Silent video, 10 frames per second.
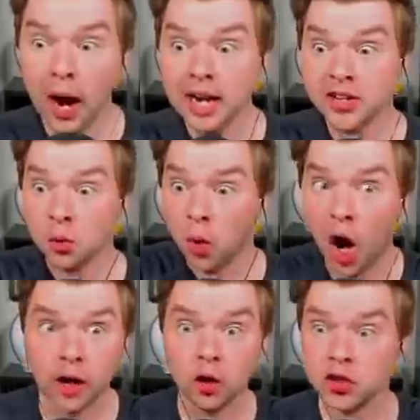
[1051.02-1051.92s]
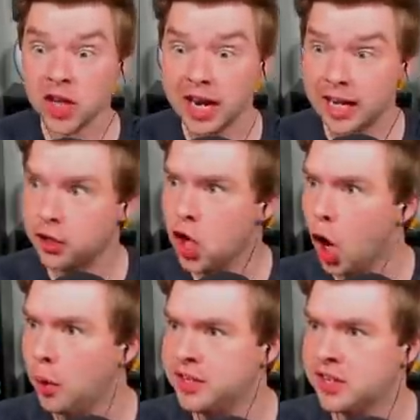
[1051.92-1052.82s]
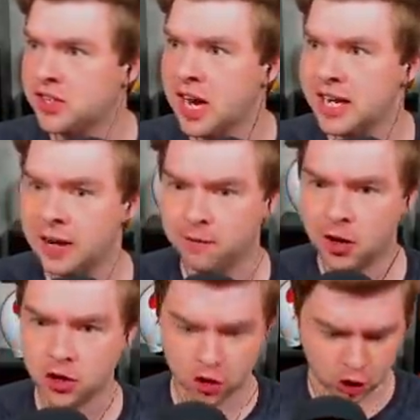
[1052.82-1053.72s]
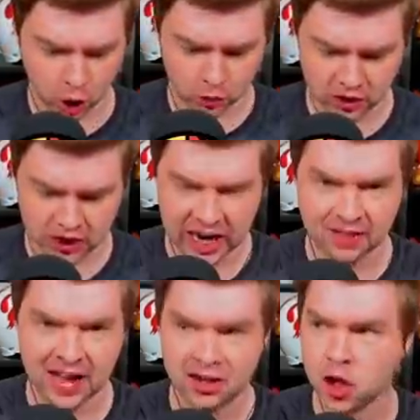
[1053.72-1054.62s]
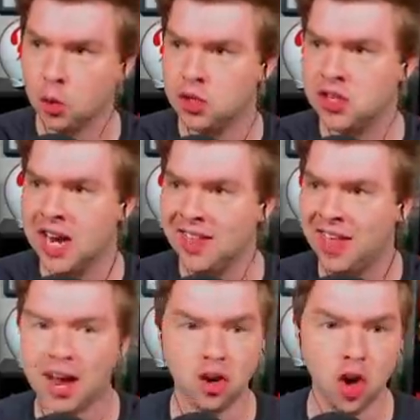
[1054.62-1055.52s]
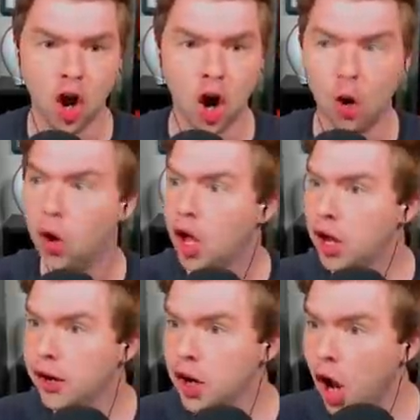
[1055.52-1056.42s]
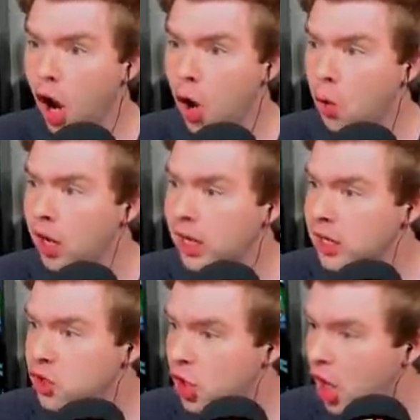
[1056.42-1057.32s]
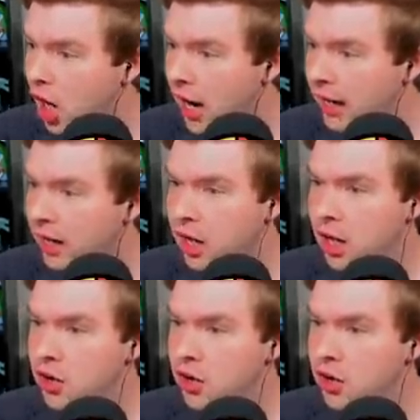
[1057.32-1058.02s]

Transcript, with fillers: Wait, is it rock or psychic? No, is it psychic first? Don't say that. Don't say that. No, no, John.